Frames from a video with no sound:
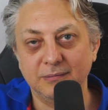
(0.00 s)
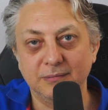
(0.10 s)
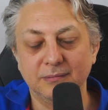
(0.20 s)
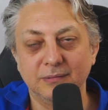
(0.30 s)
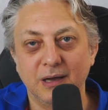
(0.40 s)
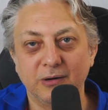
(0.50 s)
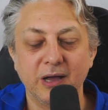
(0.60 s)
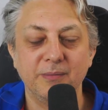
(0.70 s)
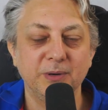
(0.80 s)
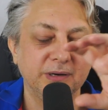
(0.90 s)
our
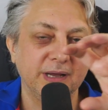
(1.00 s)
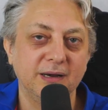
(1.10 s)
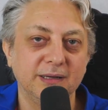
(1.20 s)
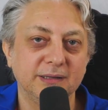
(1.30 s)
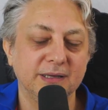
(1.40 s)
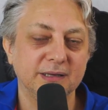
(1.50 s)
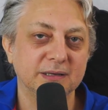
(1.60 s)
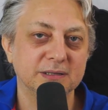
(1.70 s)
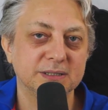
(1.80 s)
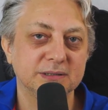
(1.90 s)
common reality
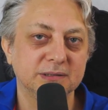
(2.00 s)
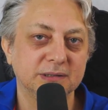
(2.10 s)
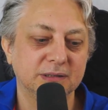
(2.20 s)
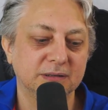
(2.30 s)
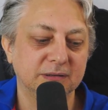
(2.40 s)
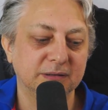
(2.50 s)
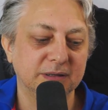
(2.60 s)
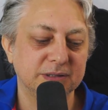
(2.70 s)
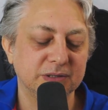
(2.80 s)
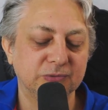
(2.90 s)
is.
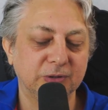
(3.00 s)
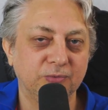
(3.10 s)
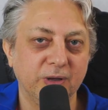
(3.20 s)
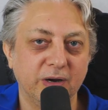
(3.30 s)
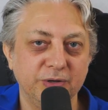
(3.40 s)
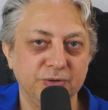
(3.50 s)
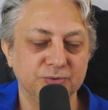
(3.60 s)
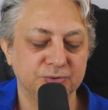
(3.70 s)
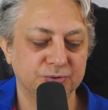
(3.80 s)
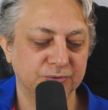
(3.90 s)
This is what we are
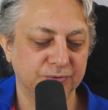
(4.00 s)
used to.